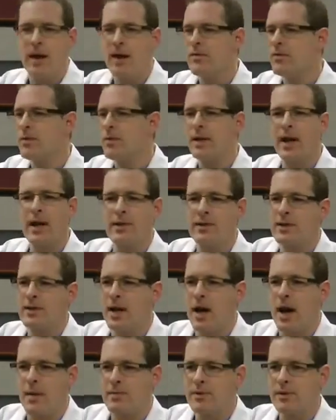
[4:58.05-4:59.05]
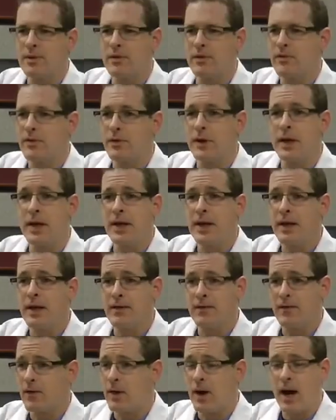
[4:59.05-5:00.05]
Everyone has the option for,
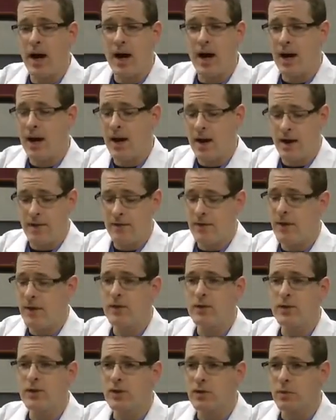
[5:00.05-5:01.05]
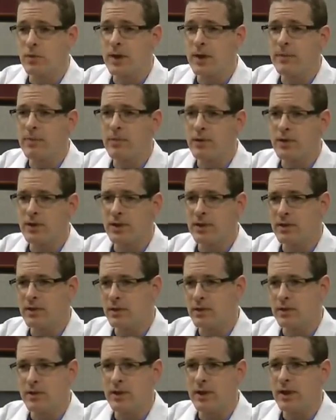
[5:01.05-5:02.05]
in, for of those three
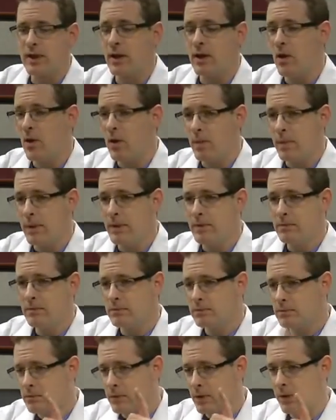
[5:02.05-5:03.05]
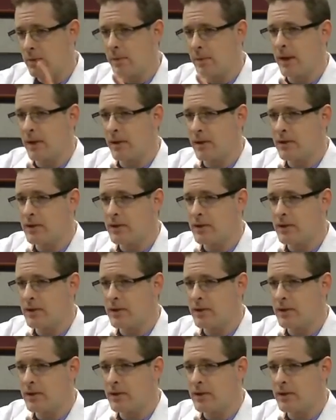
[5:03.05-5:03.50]
procedures, the open with the bigger